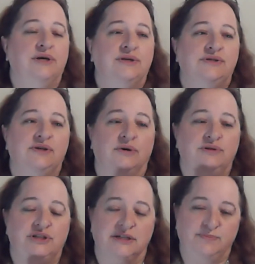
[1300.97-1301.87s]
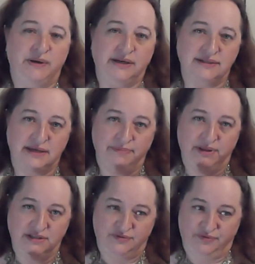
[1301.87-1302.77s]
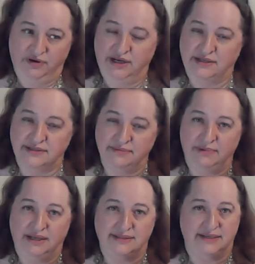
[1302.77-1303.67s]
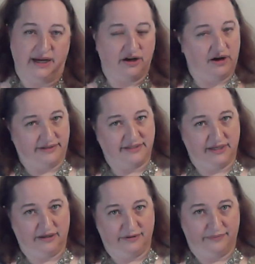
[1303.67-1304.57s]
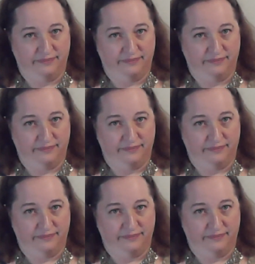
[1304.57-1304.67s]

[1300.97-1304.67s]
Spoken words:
So just because something's free doesn't mean it's not costing you.